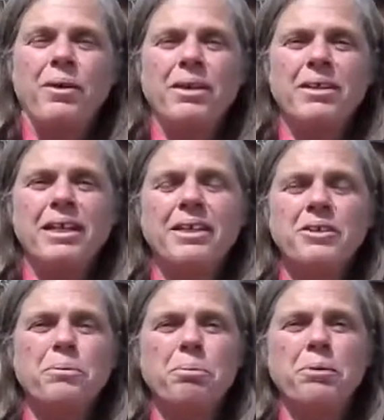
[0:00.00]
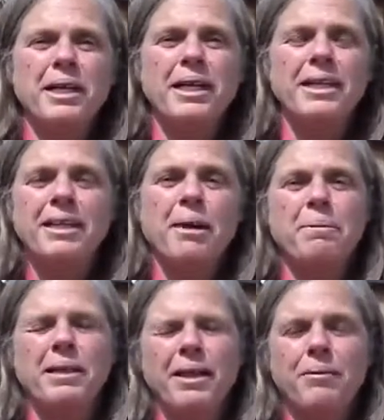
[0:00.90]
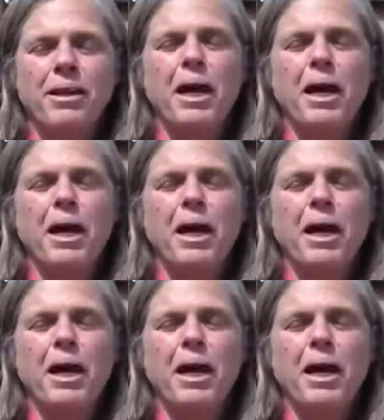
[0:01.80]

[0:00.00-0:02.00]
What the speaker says: will interbreed, I mean they will